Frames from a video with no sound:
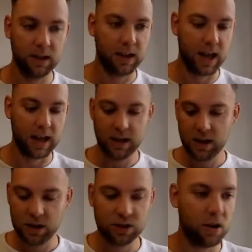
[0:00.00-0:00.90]
Okay,
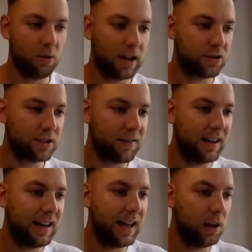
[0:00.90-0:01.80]
so let's just have a
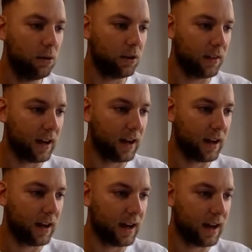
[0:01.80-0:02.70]
little look at that.
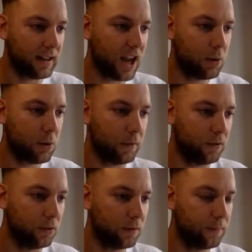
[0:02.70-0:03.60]
Let's check what we've done.